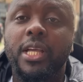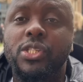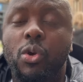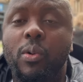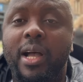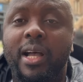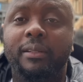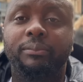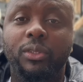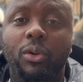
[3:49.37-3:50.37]
So
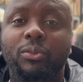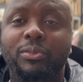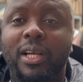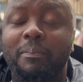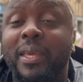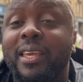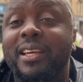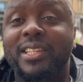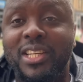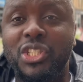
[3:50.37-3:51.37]
don't pay
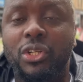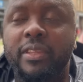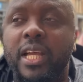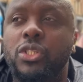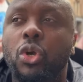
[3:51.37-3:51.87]
attention to that.